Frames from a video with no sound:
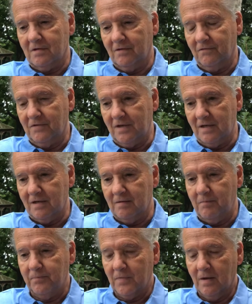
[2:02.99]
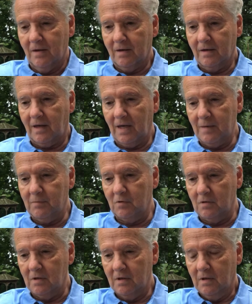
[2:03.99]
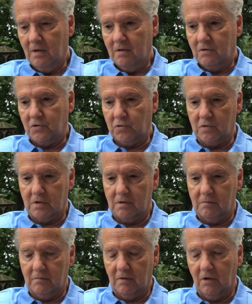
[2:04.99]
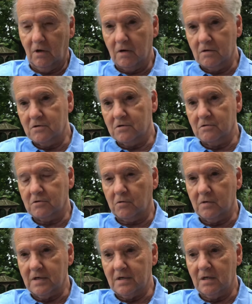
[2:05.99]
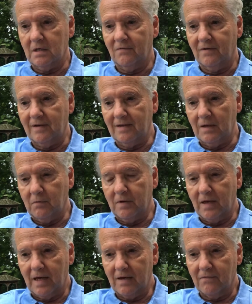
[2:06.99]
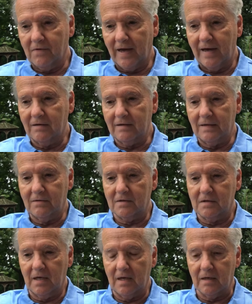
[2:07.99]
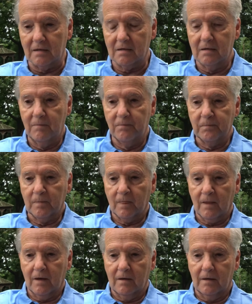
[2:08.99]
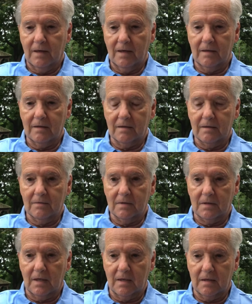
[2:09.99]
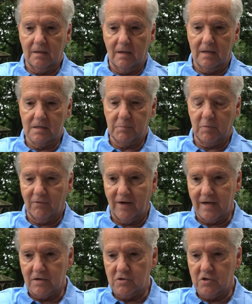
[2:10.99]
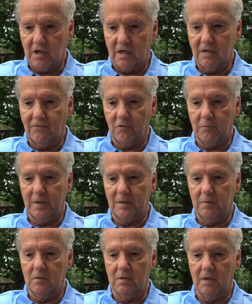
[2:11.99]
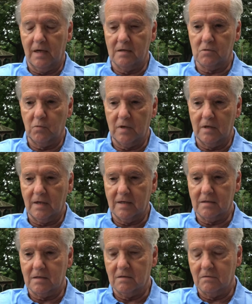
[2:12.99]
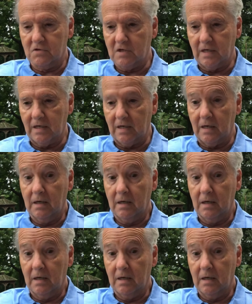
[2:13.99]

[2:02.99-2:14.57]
via a cable to a large screen TV that we have out in the tent. And the tent has provided shade for people as well as seating,